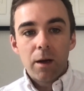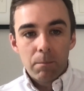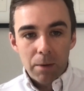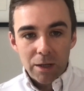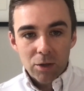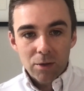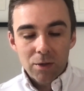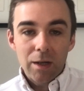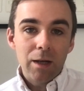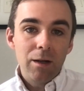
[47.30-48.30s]
Patients
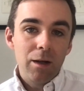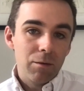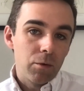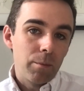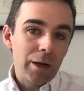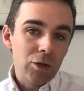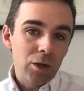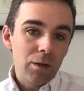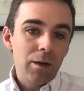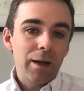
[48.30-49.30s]
need information